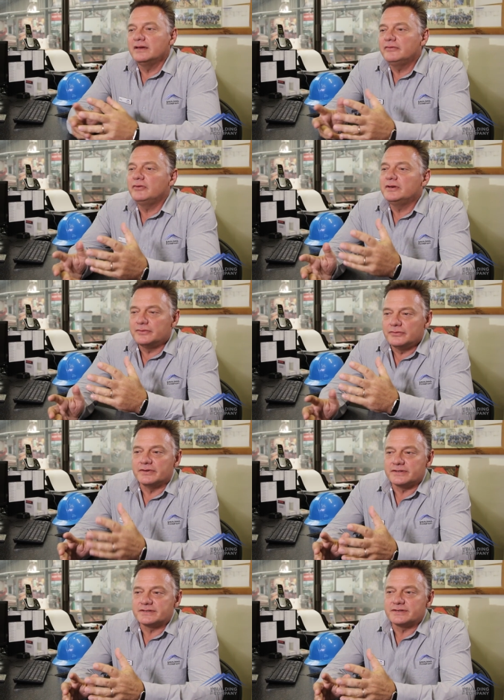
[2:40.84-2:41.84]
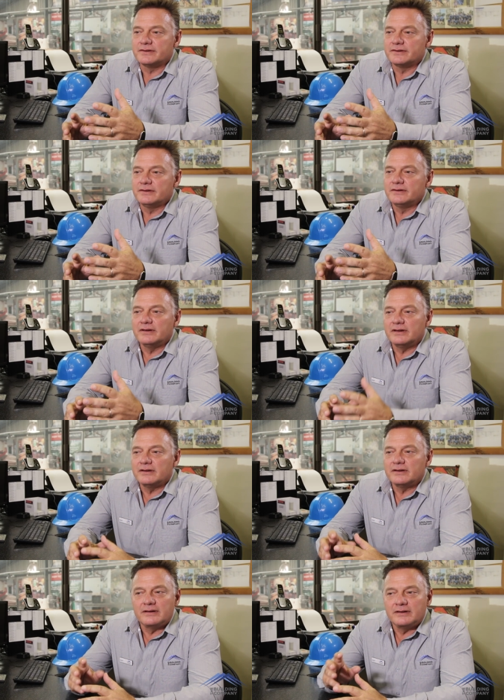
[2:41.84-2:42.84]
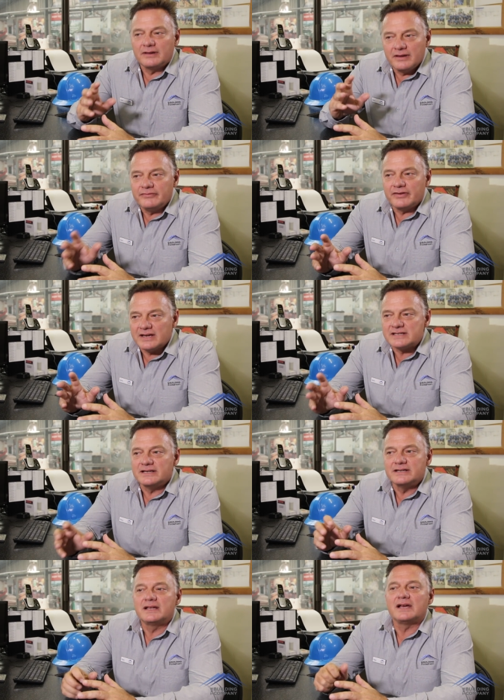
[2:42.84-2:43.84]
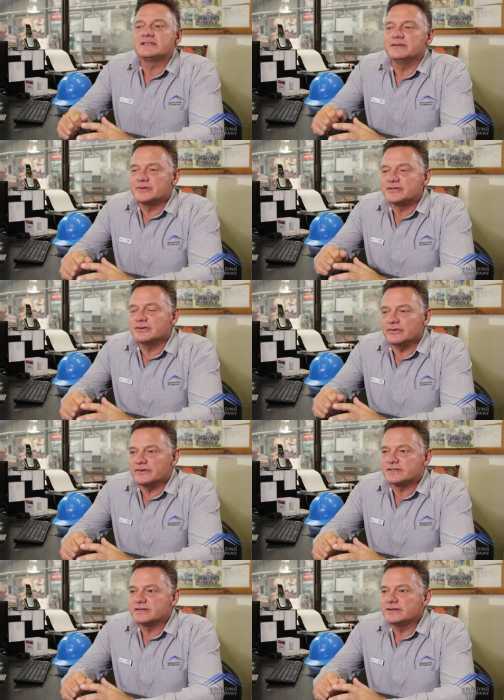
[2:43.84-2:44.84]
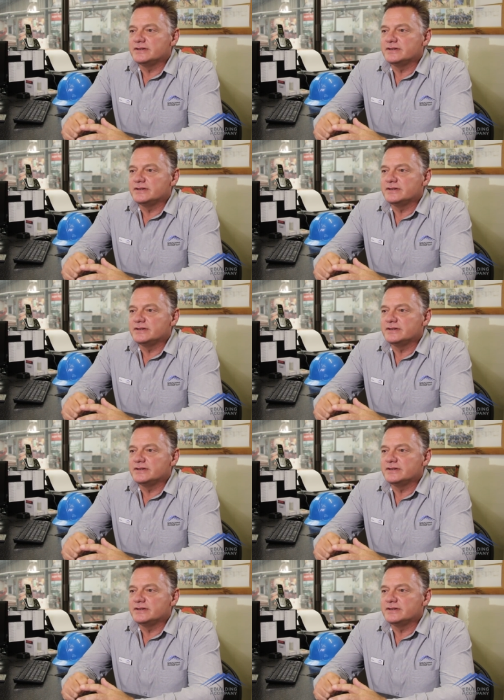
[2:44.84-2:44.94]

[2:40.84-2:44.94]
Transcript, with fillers: If we do this, give excellent customer service,